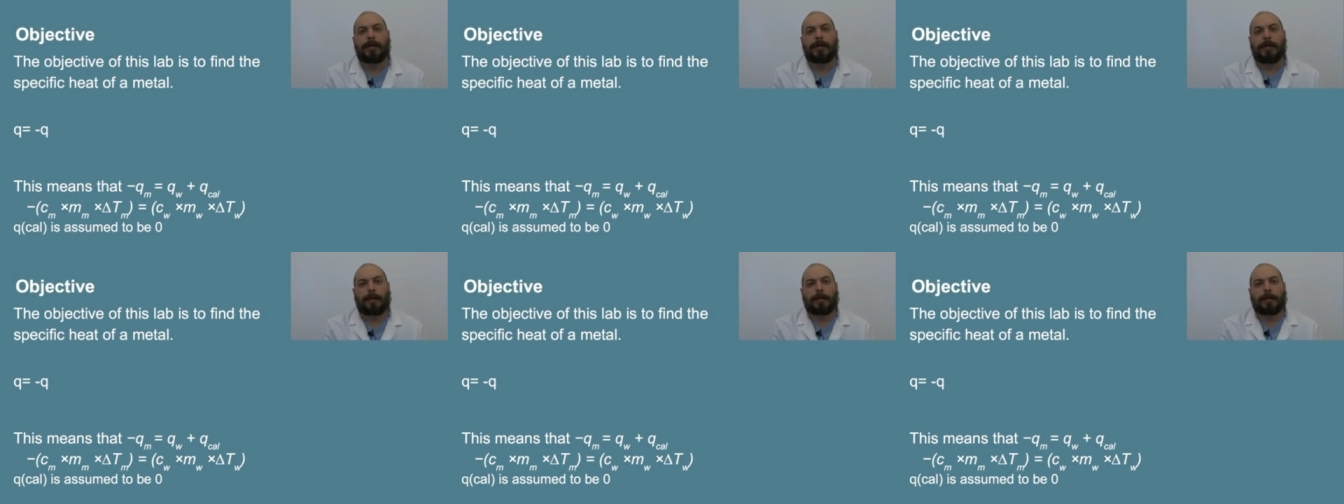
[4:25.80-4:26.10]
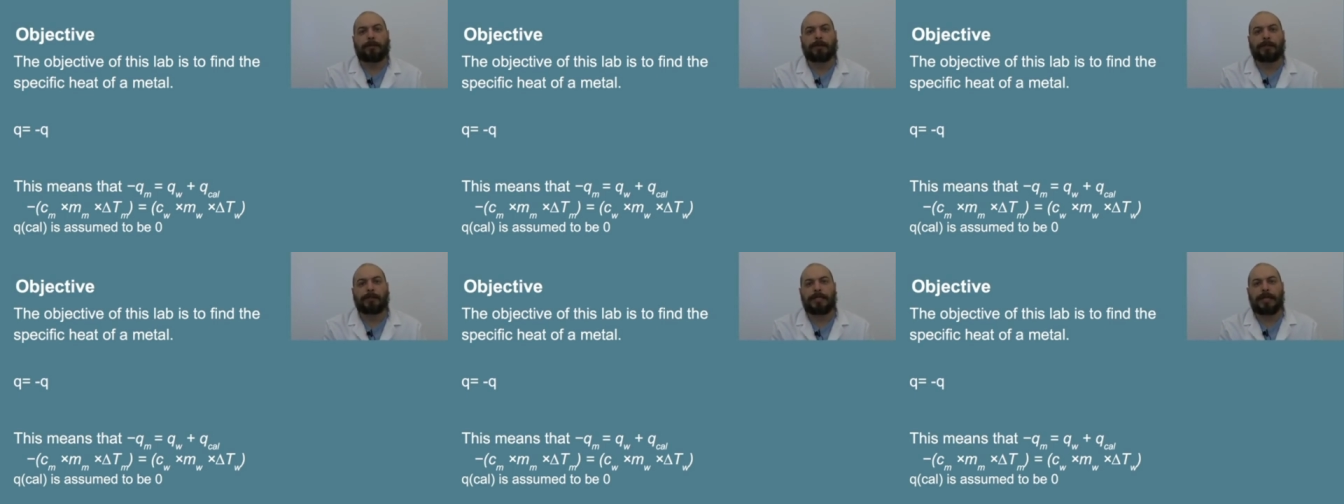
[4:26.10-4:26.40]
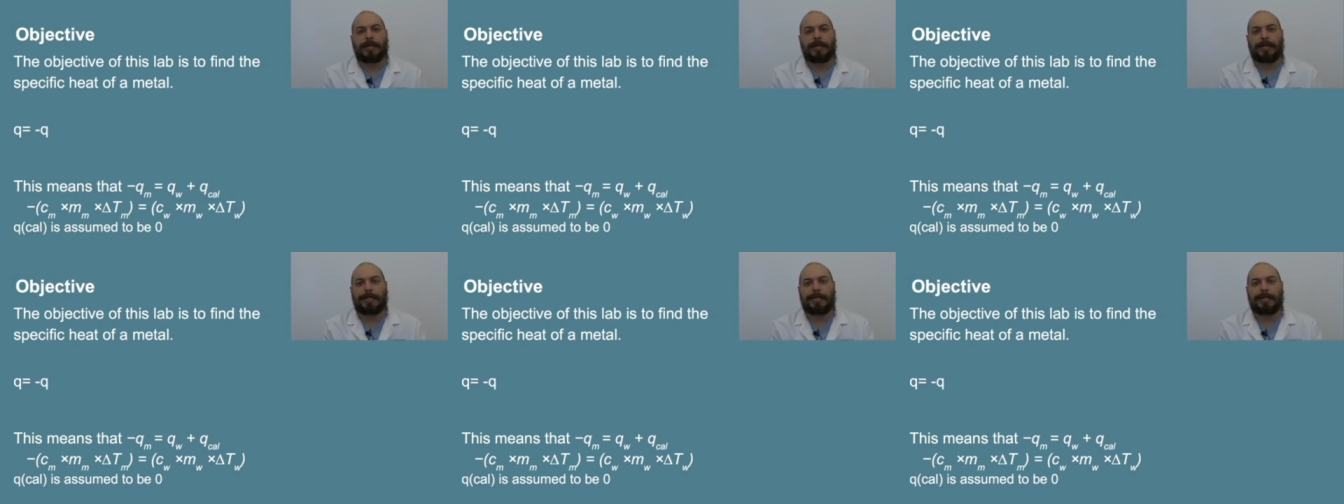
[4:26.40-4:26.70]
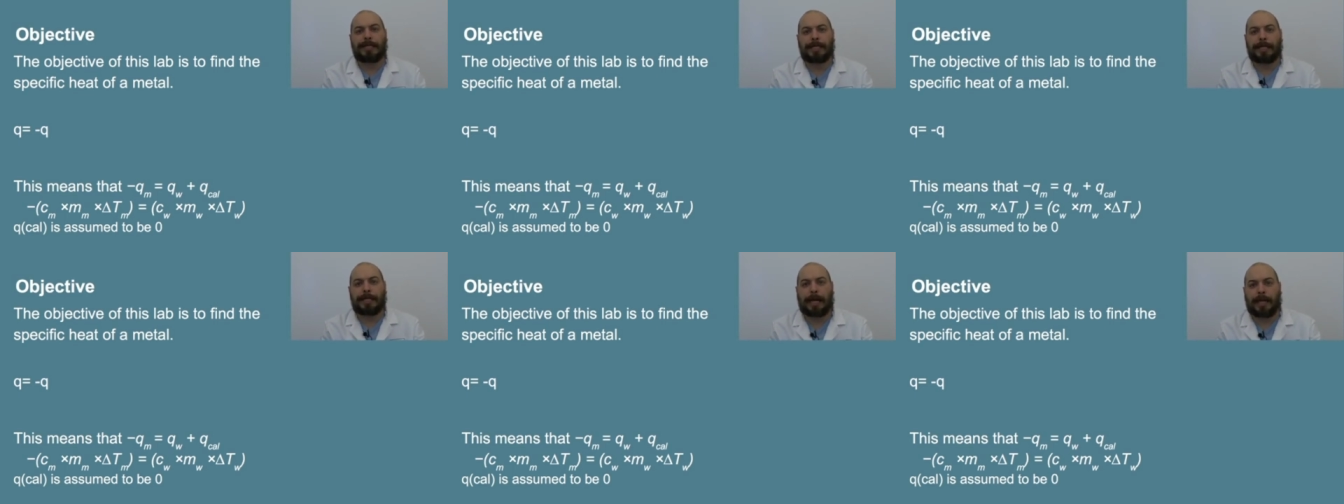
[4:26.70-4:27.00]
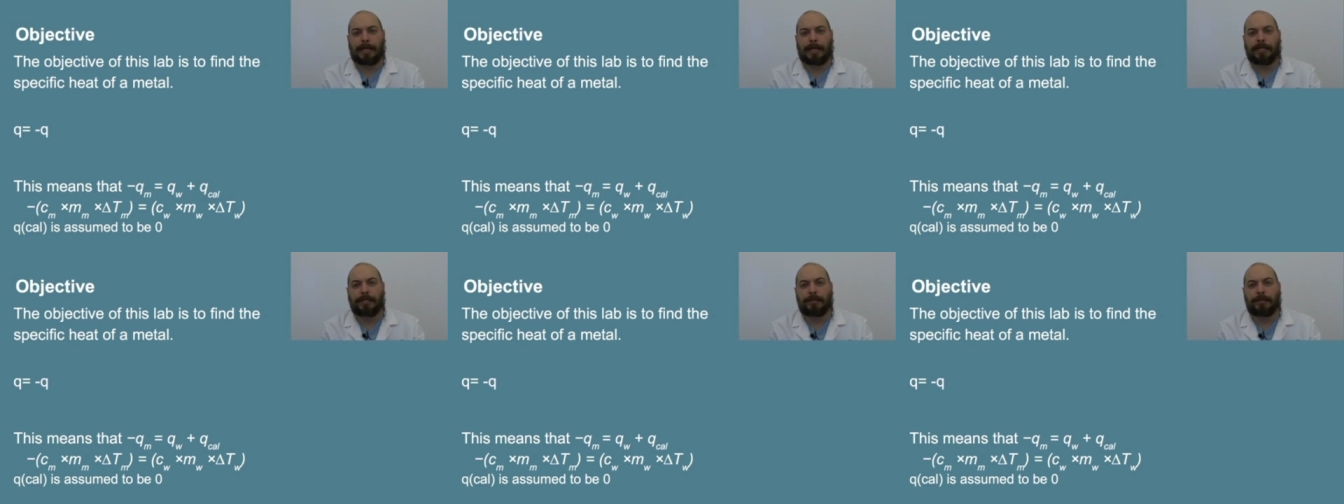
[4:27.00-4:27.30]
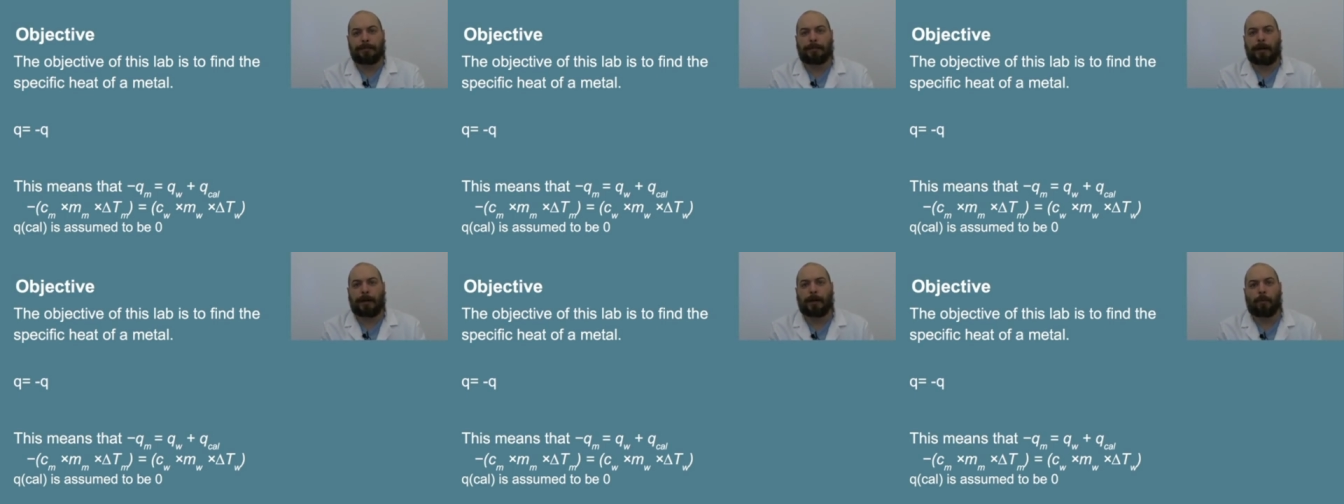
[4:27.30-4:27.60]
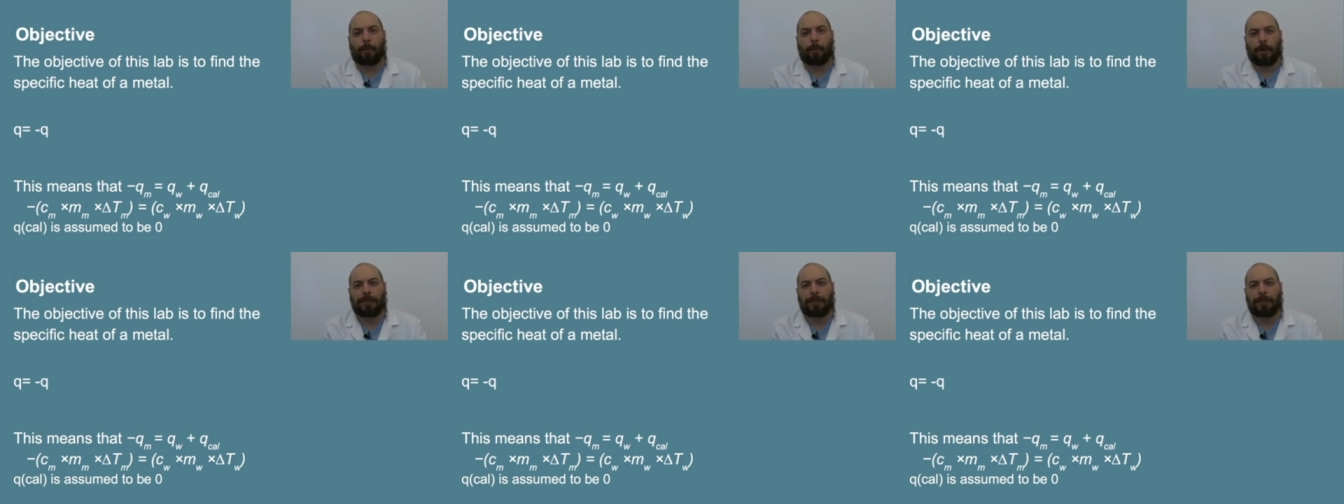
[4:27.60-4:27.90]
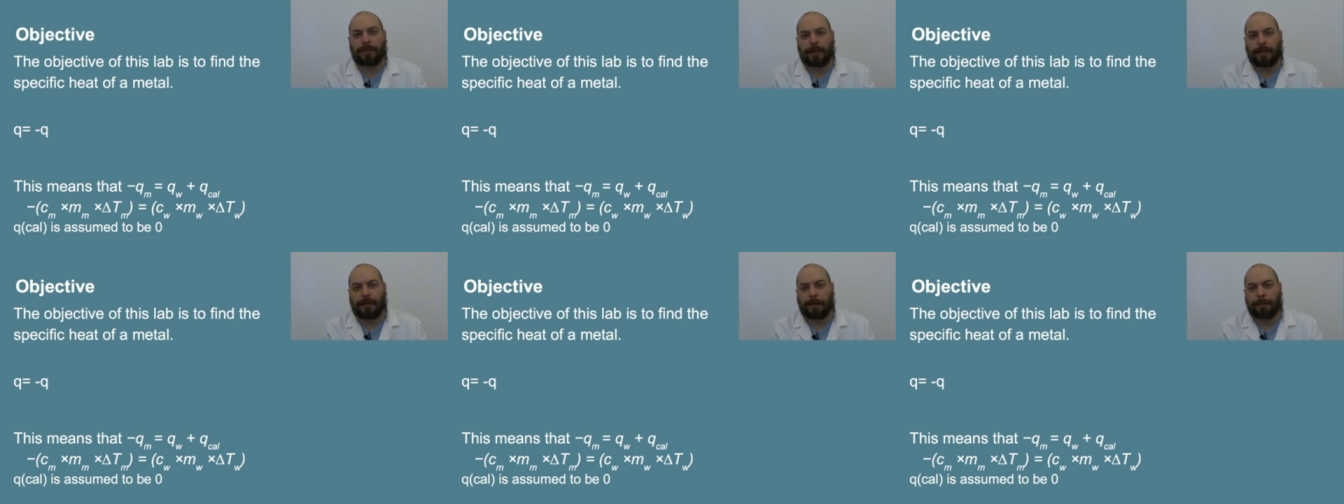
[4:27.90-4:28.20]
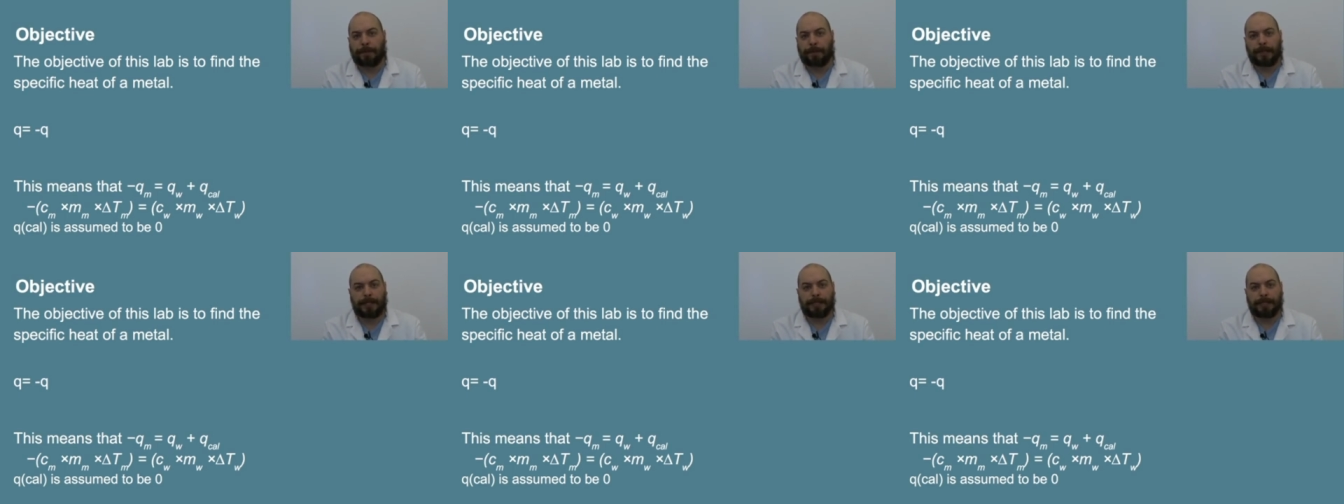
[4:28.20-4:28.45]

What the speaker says: In other words, heat gained by one thing